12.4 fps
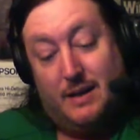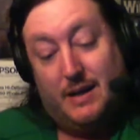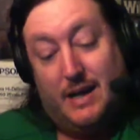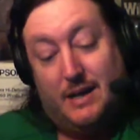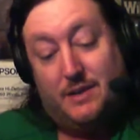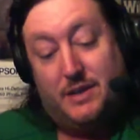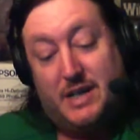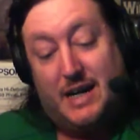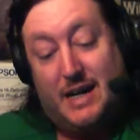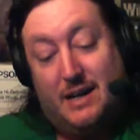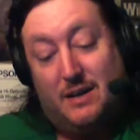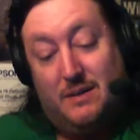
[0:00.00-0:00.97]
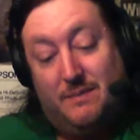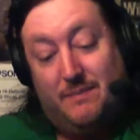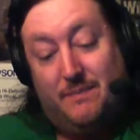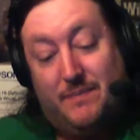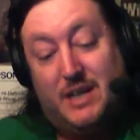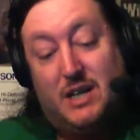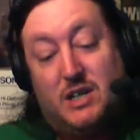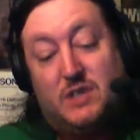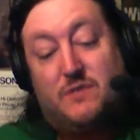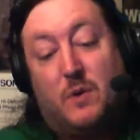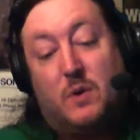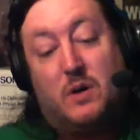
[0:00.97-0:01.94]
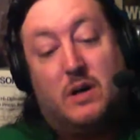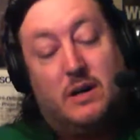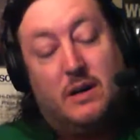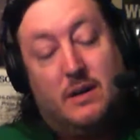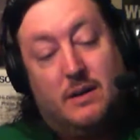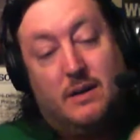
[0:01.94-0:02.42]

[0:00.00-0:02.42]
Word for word: And the dial is for